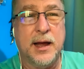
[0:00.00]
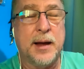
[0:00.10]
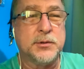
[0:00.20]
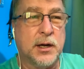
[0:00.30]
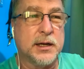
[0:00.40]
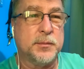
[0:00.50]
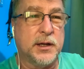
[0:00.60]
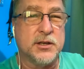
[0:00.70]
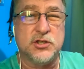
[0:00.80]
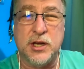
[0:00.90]
I'm talking about
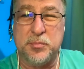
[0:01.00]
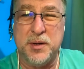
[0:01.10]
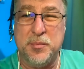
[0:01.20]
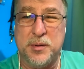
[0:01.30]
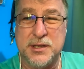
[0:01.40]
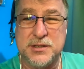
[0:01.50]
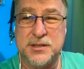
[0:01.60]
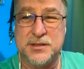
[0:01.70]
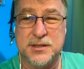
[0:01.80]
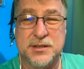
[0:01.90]
like jeepney
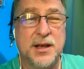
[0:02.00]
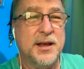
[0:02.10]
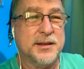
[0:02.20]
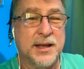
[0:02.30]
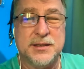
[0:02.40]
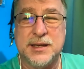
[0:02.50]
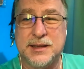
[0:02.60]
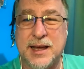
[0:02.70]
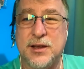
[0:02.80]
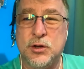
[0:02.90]
businesses, things like that.